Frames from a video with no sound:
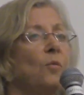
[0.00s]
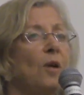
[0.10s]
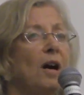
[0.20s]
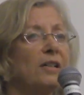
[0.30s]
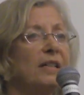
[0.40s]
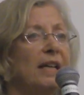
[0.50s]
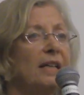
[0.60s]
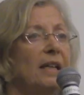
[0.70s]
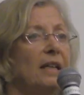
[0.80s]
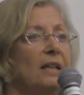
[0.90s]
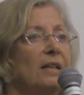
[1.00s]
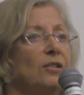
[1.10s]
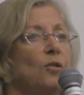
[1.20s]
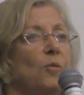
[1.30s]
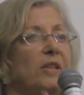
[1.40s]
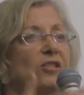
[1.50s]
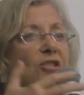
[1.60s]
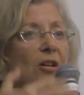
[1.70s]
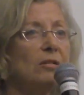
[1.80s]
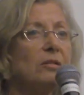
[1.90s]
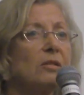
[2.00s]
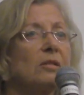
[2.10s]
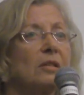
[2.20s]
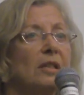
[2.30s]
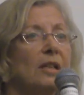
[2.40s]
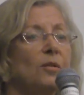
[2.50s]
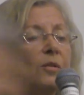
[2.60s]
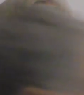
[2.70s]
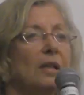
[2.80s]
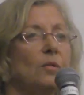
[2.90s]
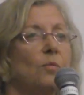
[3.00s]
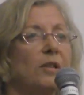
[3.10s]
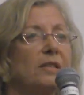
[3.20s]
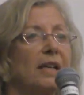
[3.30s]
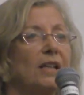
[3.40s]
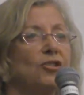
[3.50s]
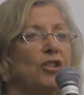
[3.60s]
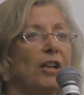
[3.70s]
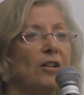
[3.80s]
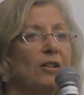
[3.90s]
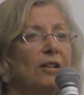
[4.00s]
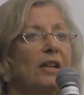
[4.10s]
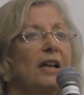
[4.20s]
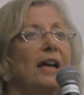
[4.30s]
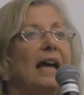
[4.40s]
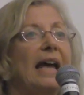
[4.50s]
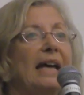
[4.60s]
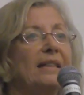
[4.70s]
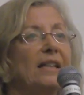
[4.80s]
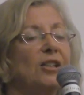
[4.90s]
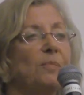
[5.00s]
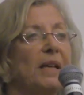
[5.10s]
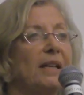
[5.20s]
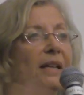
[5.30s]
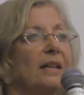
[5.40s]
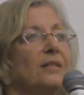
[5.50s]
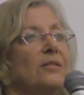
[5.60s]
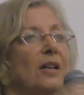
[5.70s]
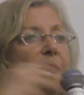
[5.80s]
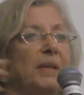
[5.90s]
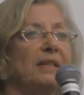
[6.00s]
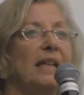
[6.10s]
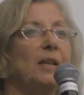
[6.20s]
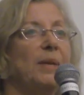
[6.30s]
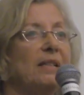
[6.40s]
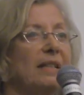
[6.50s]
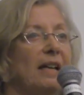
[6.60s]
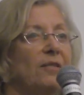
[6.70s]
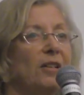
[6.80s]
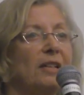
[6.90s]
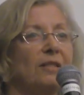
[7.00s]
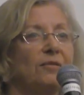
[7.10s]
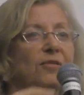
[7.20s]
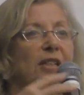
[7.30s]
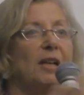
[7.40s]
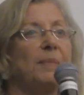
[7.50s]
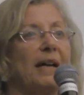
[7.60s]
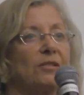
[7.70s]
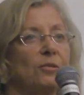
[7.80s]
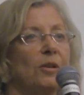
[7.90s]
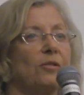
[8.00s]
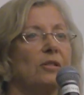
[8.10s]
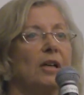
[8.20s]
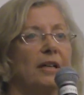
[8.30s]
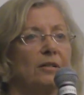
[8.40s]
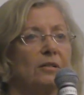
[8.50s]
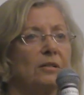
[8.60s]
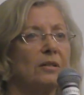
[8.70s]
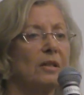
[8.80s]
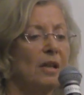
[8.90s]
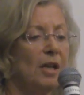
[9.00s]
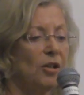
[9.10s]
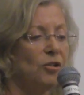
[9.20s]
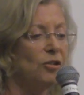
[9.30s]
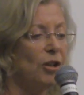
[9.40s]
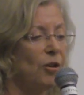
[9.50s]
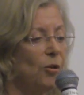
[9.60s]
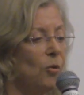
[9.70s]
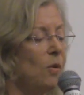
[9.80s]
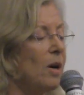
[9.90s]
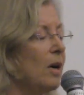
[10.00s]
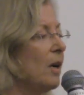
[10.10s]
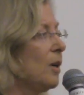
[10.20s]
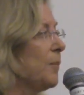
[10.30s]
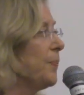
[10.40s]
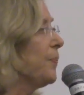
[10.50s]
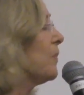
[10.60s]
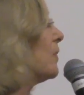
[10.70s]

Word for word: are taking your results in, in what's getting shared, and then they're making a, a big database out of it and feeding it back to other clients. So, um,